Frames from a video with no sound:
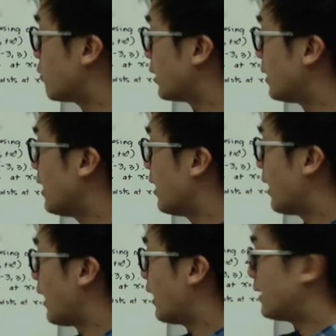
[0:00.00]
three
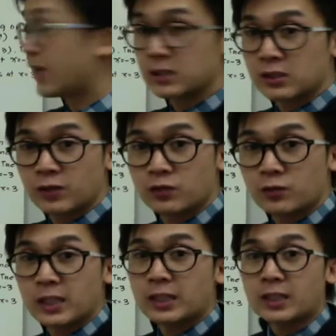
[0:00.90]
and negative
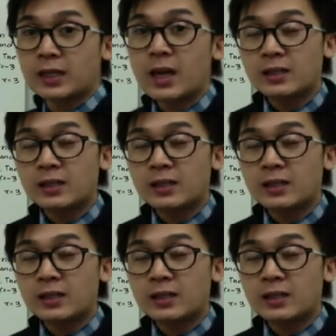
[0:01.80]
infinity.